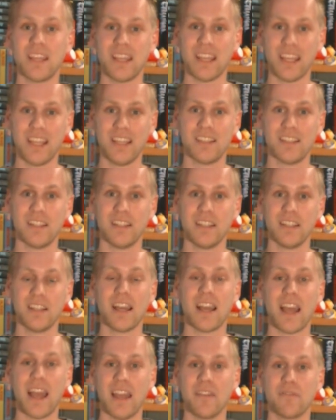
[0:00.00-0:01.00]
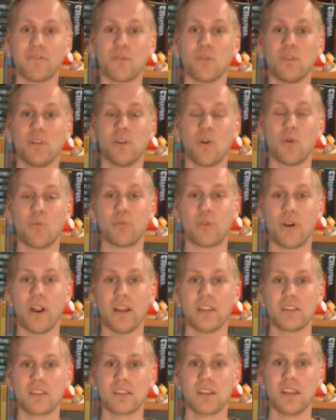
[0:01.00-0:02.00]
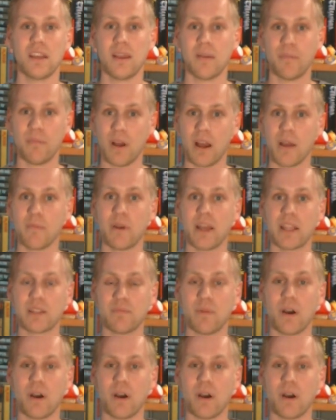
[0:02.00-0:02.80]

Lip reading: easily and for a low price. My best